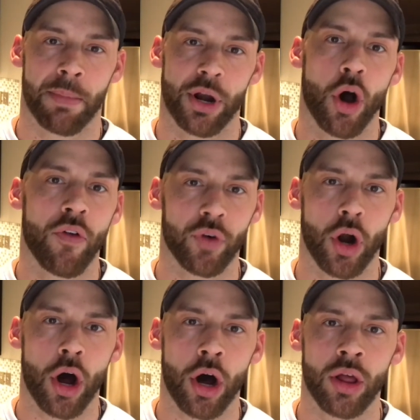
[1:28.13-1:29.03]
But
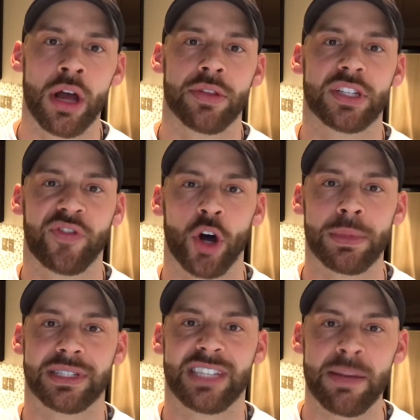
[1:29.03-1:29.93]
overall, this film
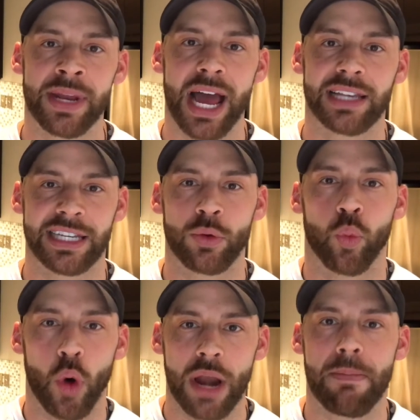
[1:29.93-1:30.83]
is
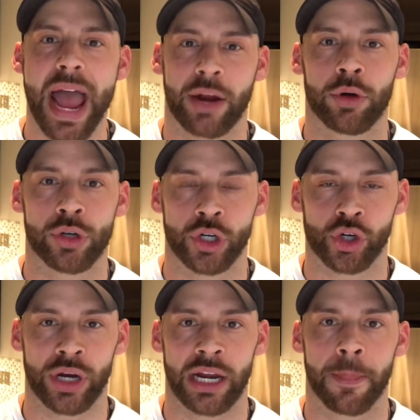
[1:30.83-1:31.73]
demonizing one
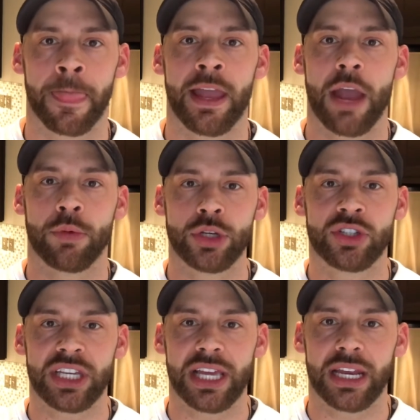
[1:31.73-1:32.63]
macronutrient. And when you
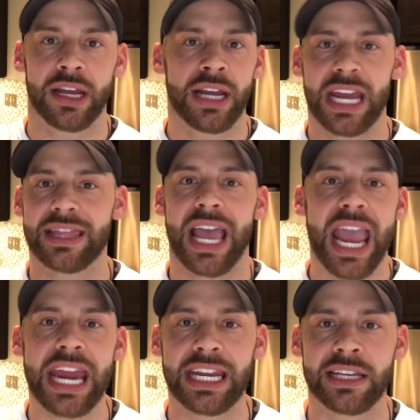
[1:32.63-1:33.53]
see it in the
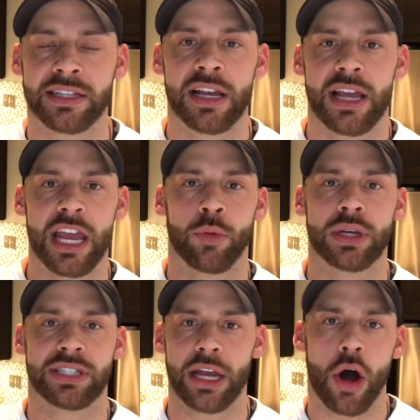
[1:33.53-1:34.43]
80s, it
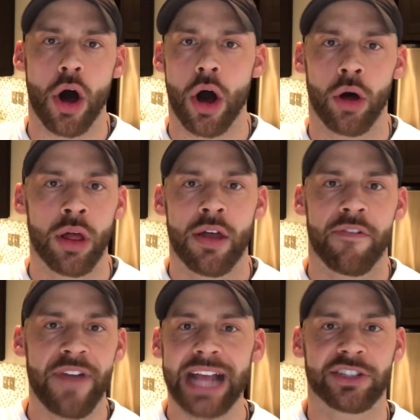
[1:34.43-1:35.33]
was that all
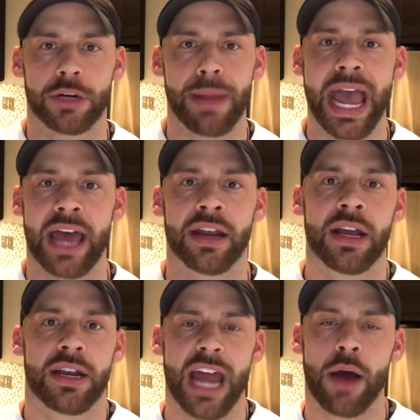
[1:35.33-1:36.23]
fats are bad.
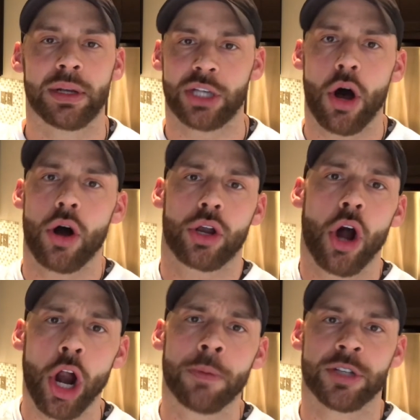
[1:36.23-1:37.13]
Now it's all
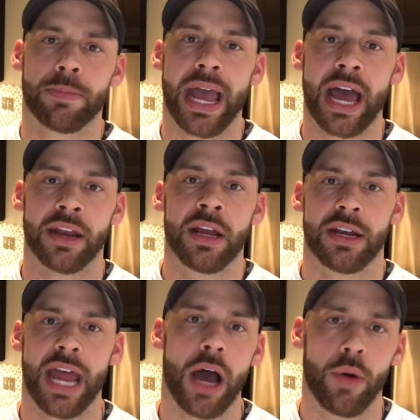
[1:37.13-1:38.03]
carbs are bad.
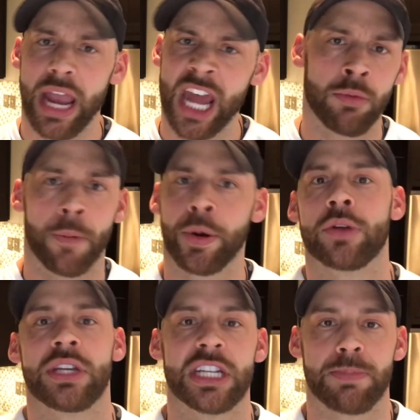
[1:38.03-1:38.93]
Now animal
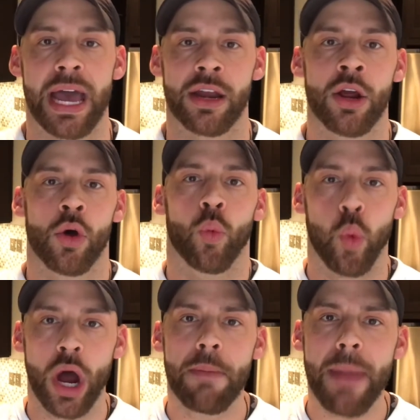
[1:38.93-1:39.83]
protein is bad.
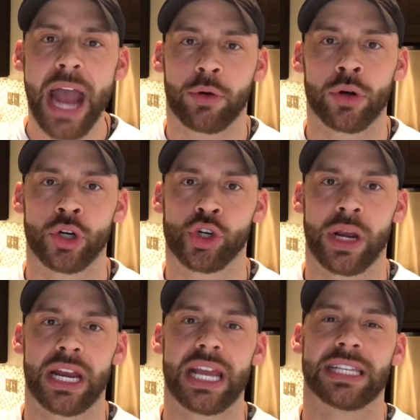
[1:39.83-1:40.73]
One
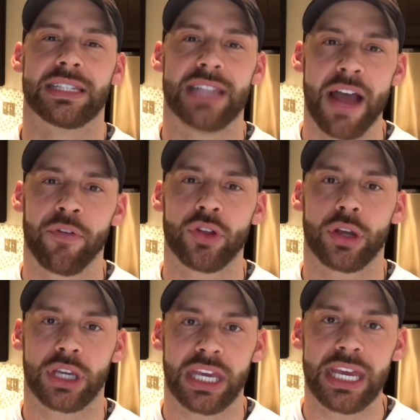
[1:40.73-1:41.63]
macronutrient is never
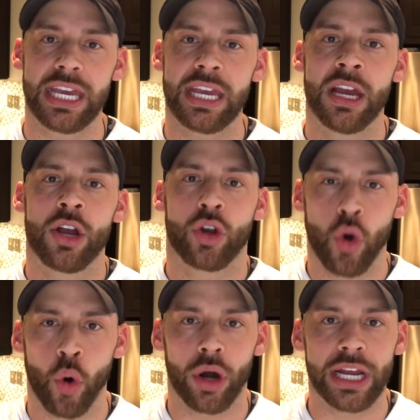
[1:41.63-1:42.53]
the key
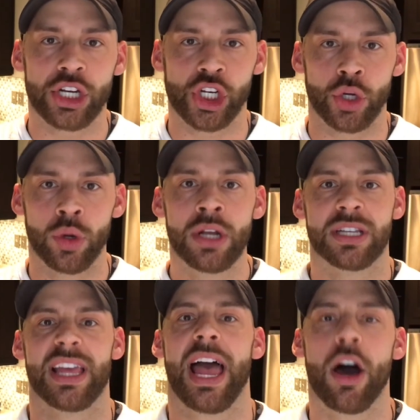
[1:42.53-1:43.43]
core issue
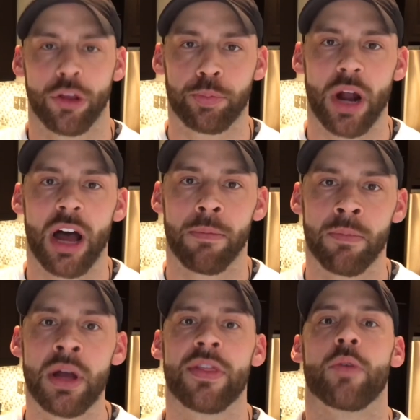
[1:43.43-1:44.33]
to the health
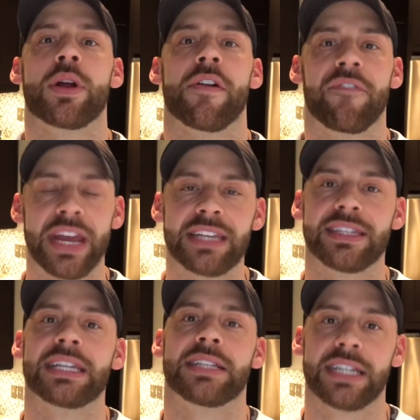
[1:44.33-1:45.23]
problem that we are
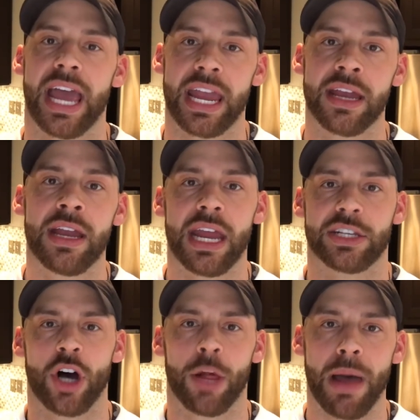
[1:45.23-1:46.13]
facing today. It
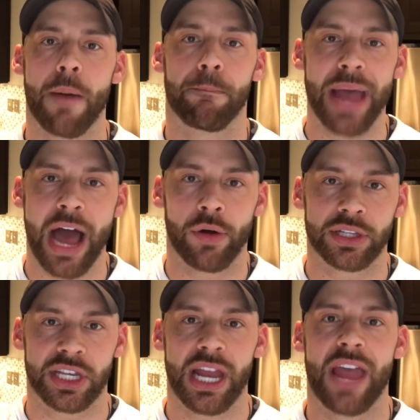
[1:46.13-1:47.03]
is all about
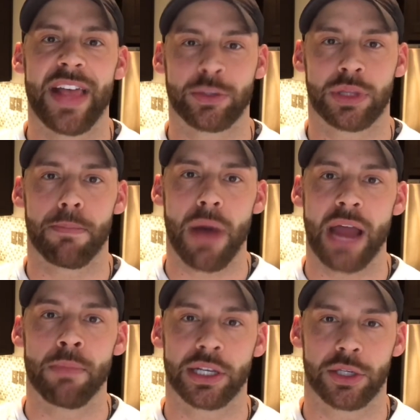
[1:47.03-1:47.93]
balance, and that's what the
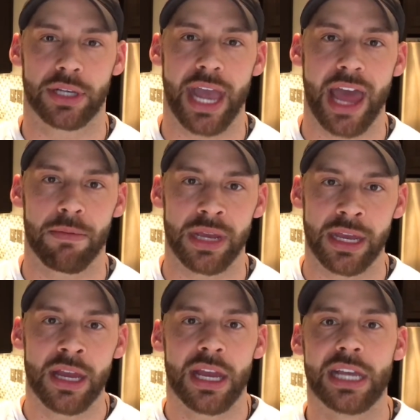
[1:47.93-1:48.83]
Mind Muscle
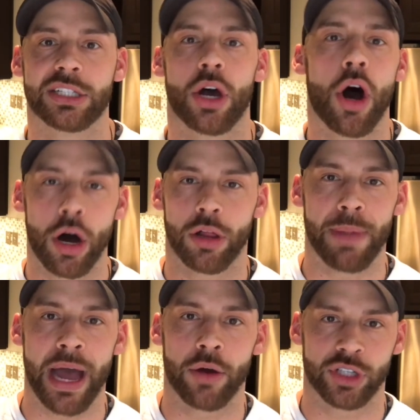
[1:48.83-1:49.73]
Academy is all
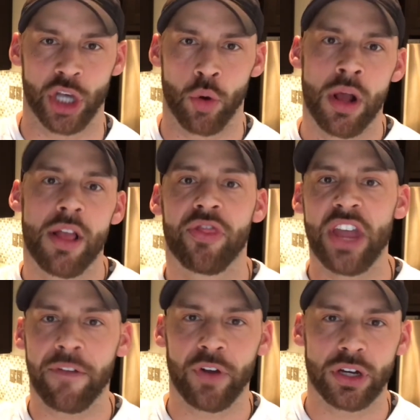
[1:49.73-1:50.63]
about. So
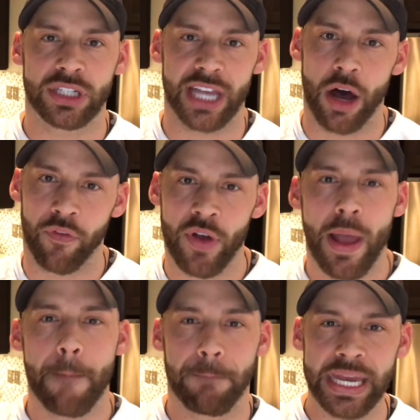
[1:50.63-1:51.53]
think for yourself,
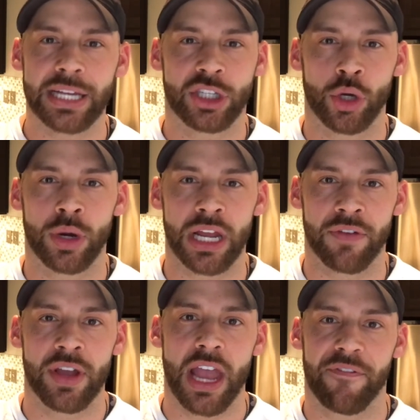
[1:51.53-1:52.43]
be
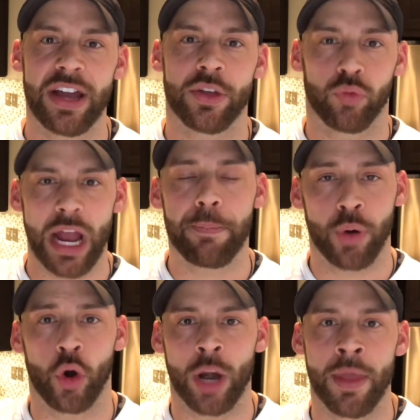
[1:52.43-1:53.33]
intuitive, and find the right
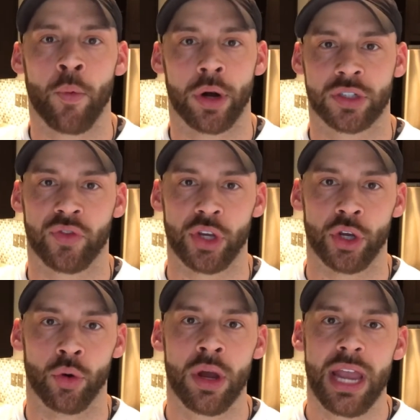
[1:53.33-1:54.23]
program that works for
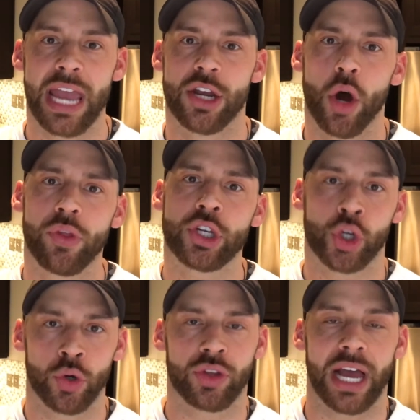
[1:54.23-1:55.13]
you, and know the
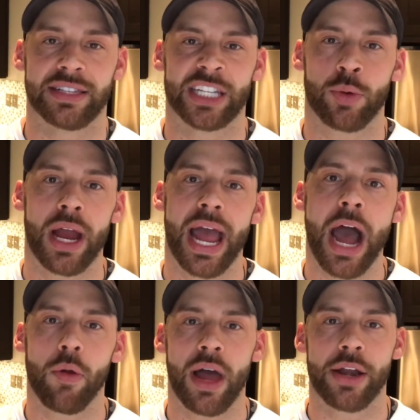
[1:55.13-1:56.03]
truth, guys. That's why I
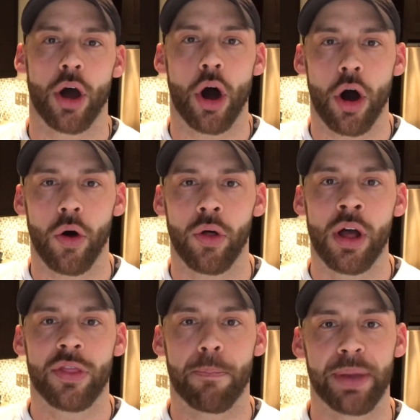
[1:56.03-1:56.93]
outlined
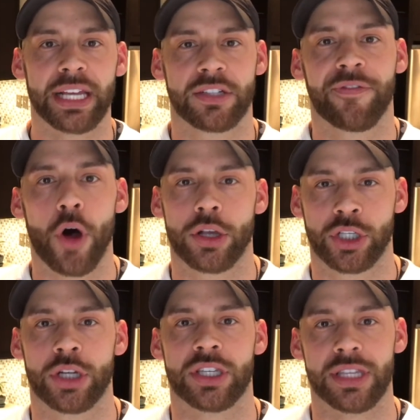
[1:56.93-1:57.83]
all the biggest
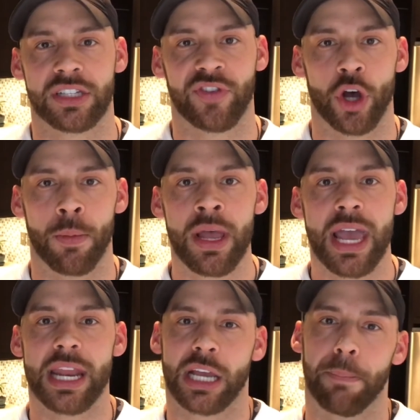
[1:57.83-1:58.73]
falsehoods in this film
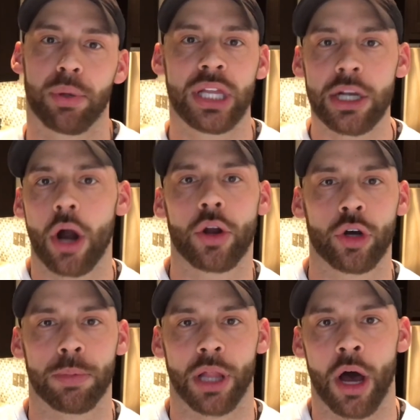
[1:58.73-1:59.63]
in a complete
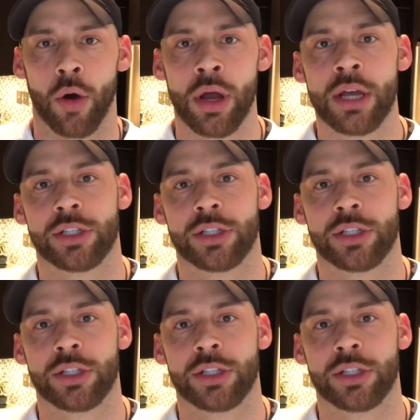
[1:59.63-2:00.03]
article below.